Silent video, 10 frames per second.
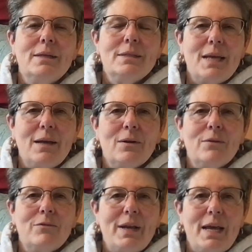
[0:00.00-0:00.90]

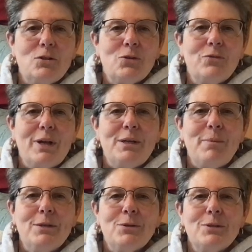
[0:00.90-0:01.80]

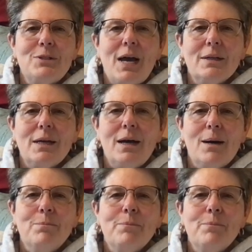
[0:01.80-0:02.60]
SaylorFinancialFundamentals.com.